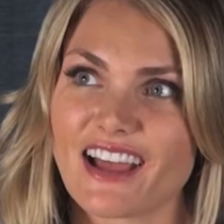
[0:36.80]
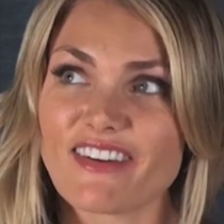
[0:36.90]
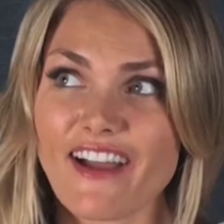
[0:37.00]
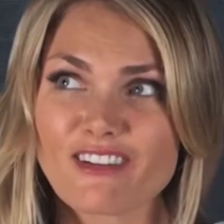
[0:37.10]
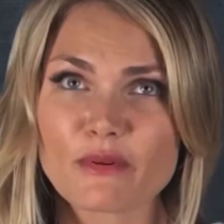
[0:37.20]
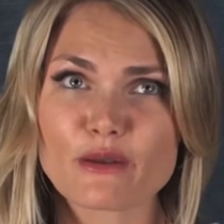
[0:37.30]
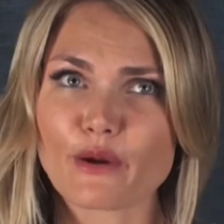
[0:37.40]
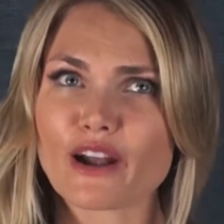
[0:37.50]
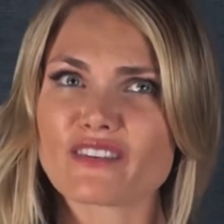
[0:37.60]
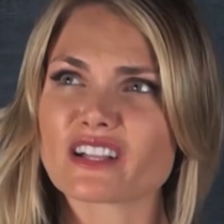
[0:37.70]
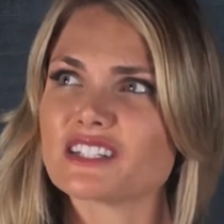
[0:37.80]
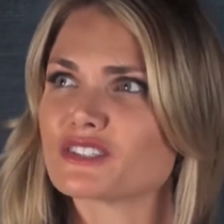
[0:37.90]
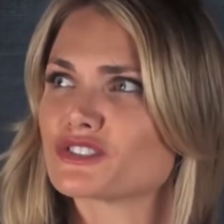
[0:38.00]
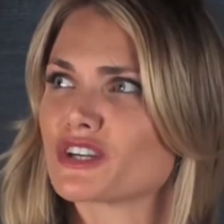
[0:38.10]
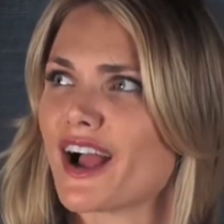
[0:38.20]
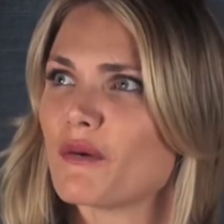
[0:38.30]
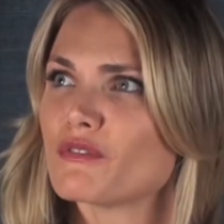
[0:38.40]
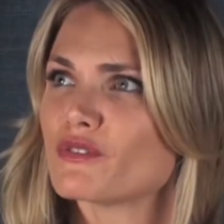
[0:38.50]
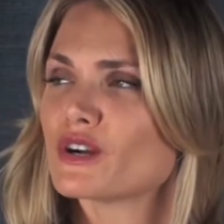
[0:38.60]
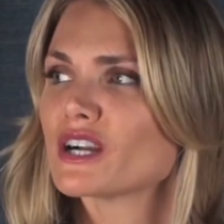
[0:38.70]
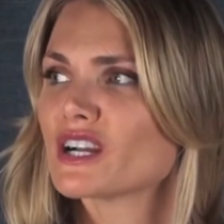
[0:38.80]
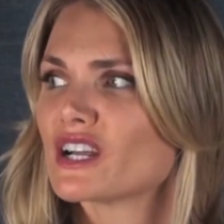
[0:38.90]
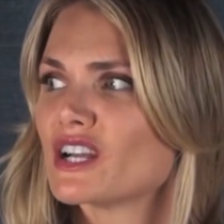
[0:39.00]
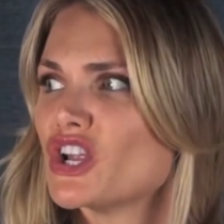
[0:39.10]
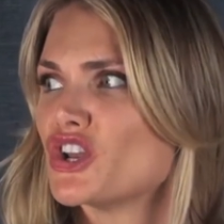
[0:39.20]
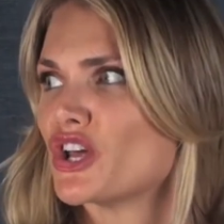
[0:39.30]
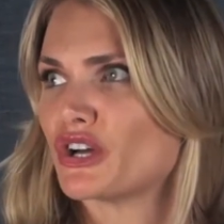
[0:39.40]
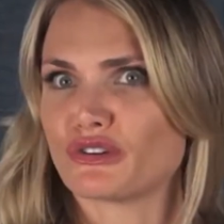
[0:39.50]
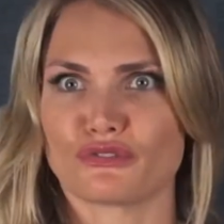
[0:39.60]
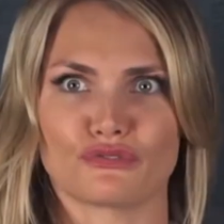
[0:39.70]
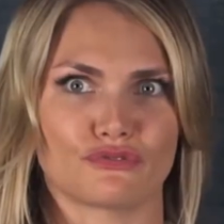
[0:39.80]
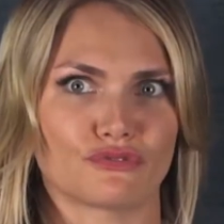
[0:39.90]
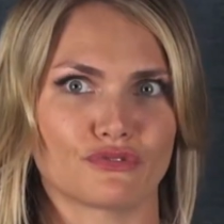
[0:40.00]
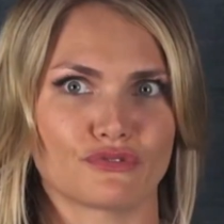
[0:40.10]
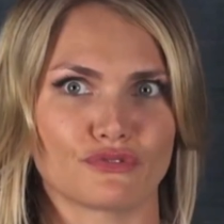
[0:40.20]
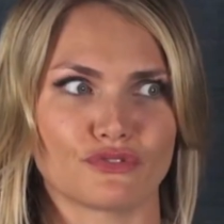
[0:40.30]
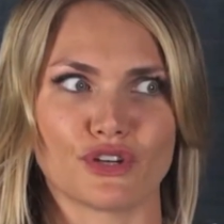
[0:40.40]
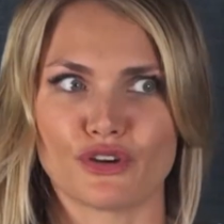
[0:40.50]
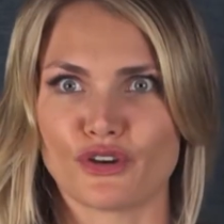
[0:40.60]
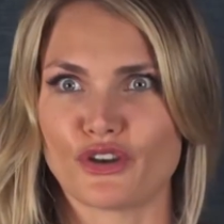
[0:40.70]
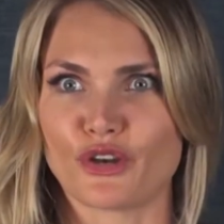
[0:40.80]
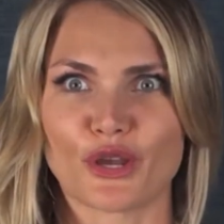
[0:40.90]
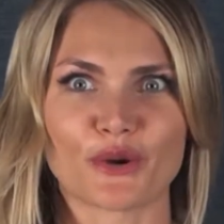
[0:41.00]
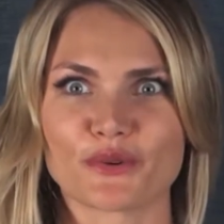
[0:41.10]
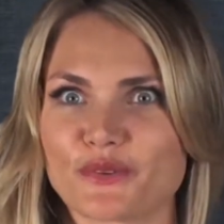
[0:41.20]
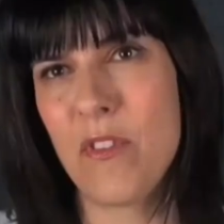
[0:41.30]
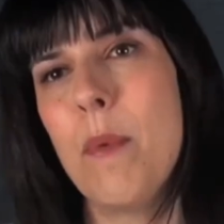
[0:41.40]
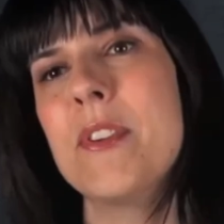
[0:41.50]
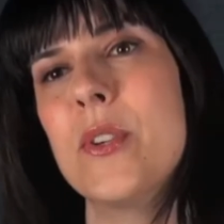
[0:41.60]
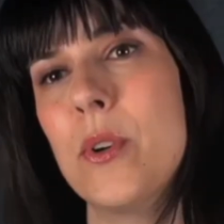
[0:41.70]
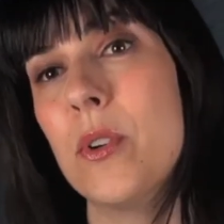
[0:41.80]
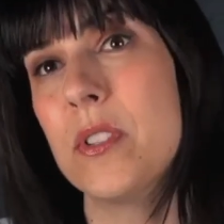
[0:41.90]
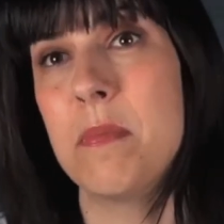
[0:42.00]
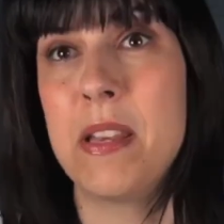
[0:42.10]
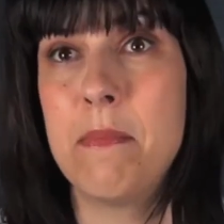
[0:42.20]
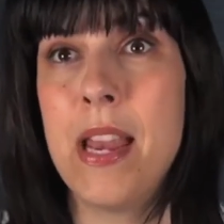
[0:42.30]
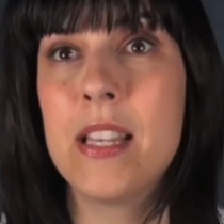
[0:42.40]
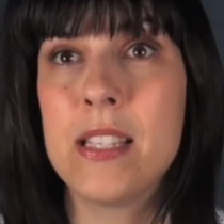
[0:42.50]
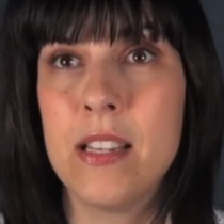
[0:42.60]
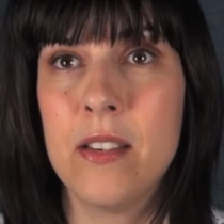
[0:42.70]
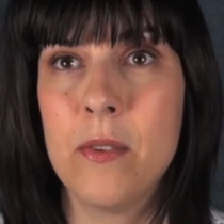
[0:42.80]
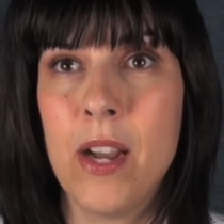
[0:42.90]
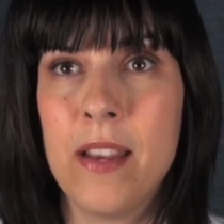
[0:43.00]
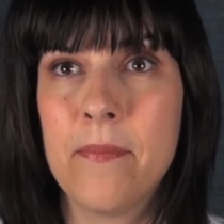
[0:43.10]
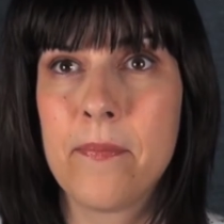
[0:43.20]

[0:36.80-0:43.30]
Have I ever been a part of a clinical trial before? No. No, no, no, no, no. Pharmaceuticals mean medicine, right?